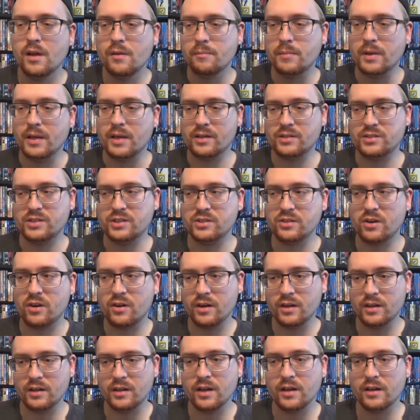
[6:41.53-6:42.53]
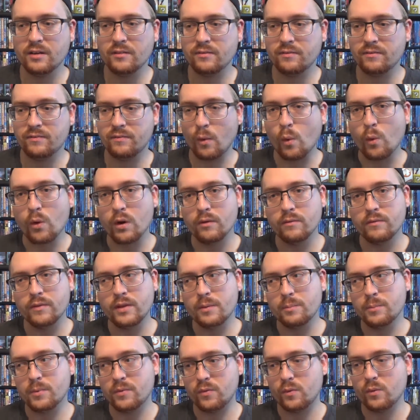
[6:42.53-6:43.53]
because she's already done four of
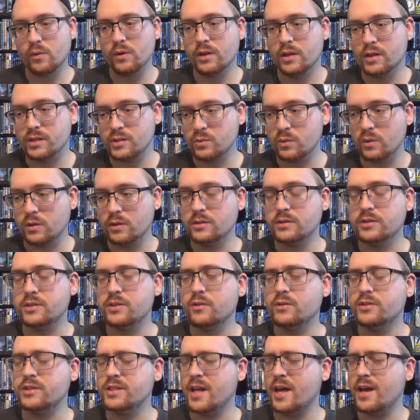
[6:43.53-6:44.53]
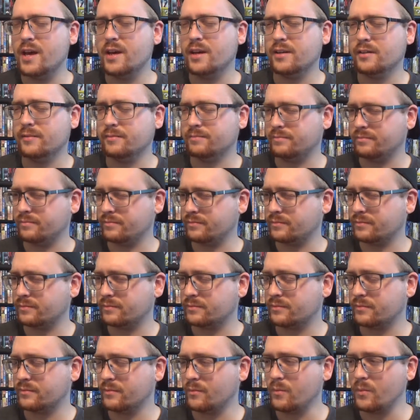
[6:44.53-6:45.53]
them before this one. So it's like,
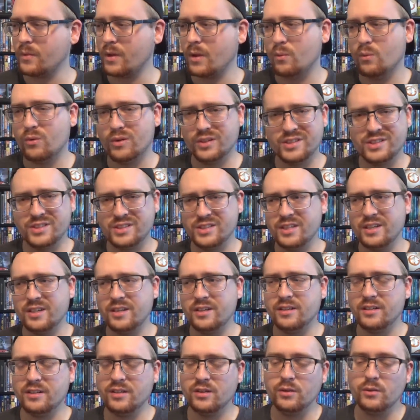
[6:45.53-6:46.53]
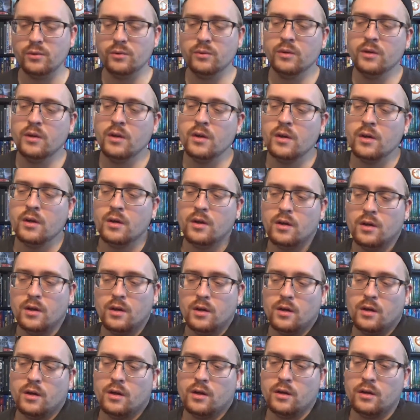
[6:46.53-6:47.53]
what's she gonna do?
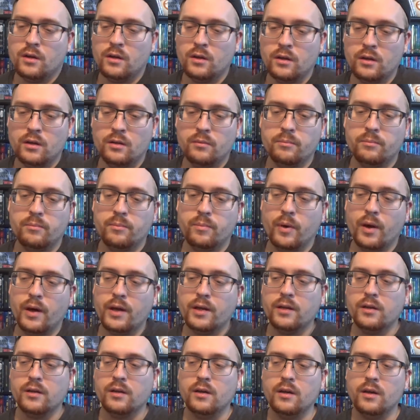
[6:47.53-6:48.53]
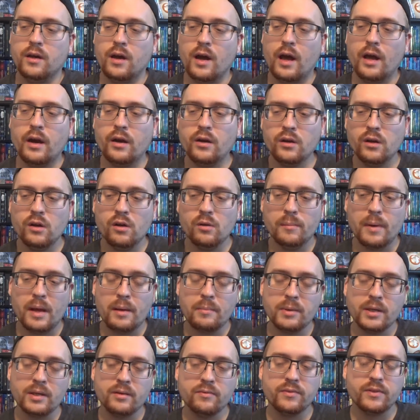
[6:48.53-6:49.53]
But I don't know.
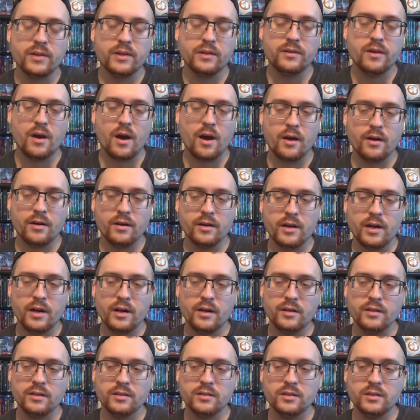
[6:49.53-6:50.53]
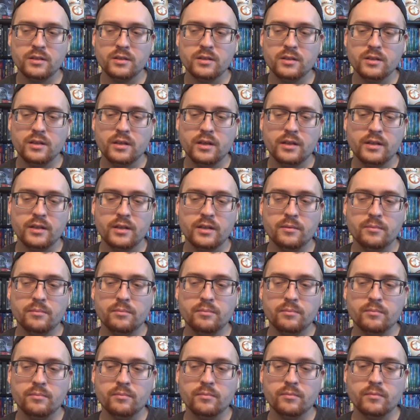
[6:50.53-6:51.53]
Maybe if the daughter character and the
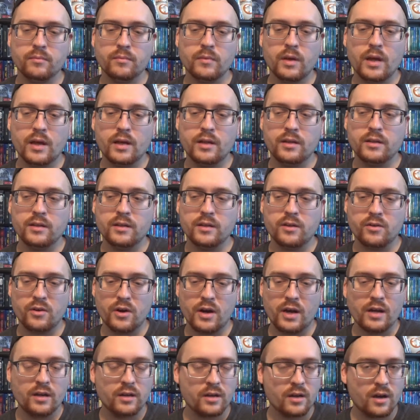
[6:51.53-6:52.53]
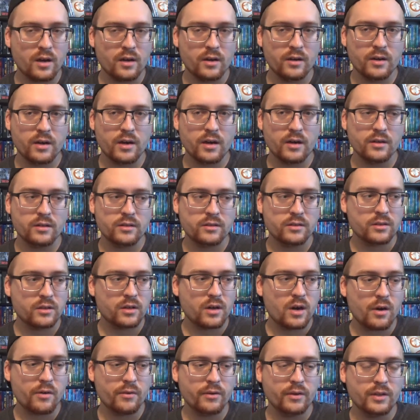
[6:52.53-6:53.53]
and the granddaughter character
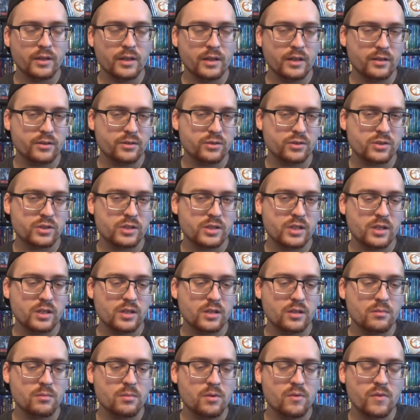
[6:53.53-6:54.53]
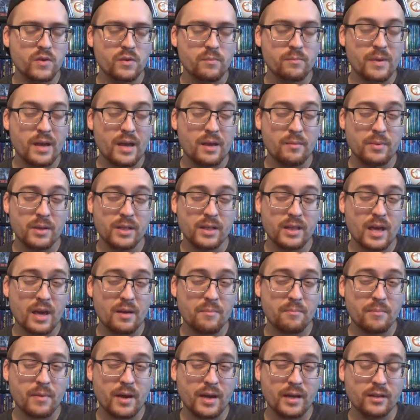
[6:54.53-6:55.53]
are really interesting in the movie, maybe
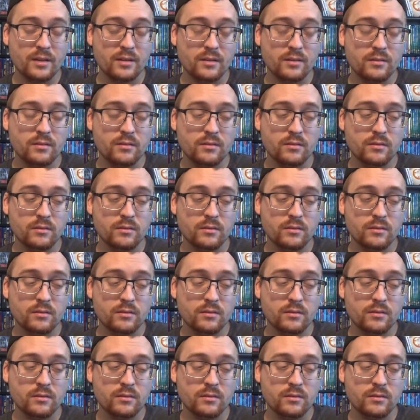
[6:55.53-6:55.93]
that might